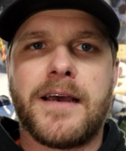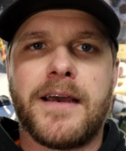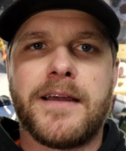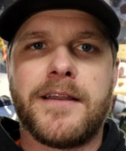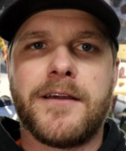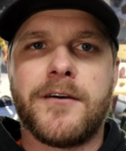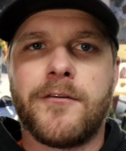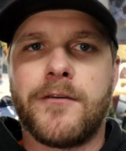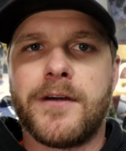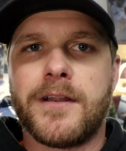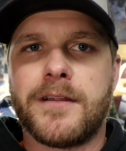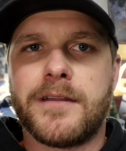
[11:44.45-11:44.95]
I
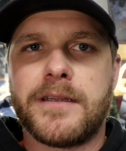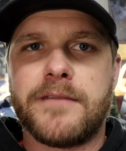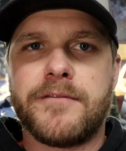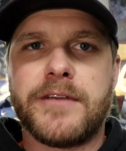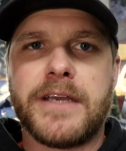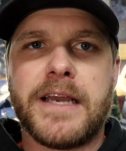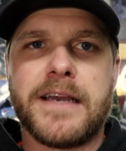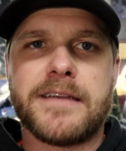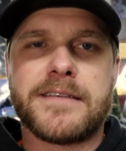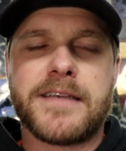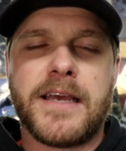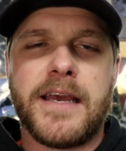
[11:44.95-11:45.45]
don't want to leave you
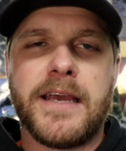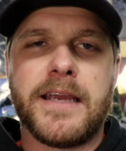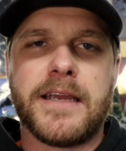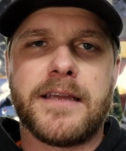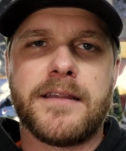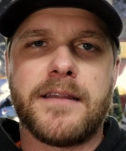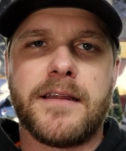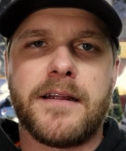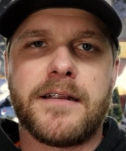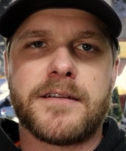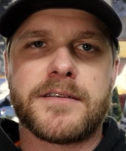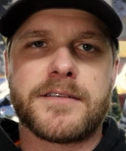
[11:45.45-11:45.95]
guys
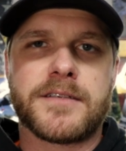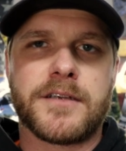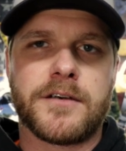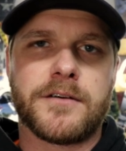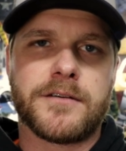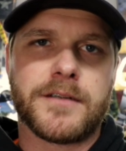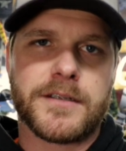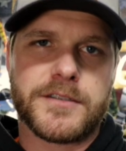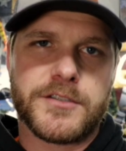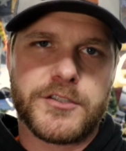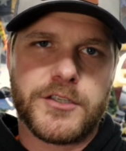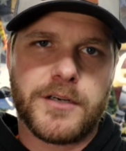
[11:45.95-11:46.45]
hanging there. So
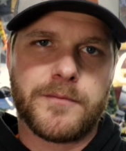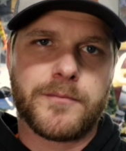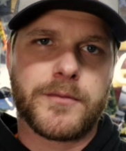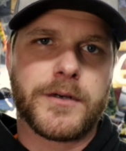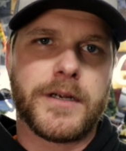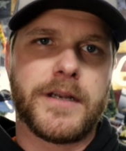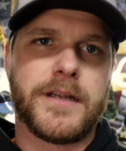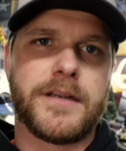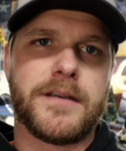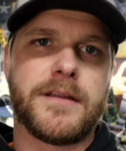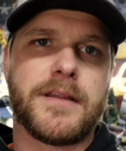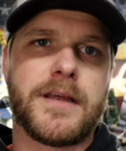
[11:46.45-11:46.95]
let's jump
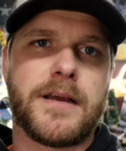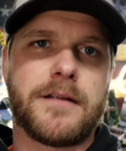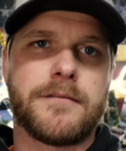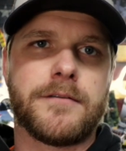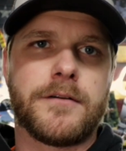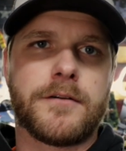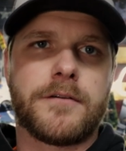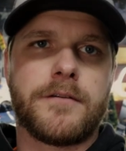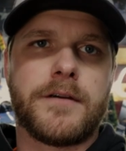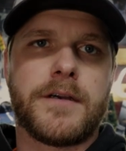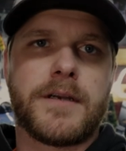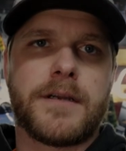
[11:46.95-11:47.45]
right into that
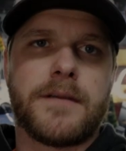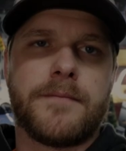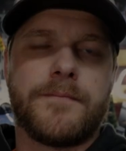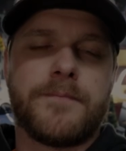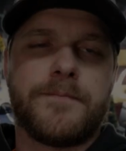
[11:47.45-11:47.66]
real quick.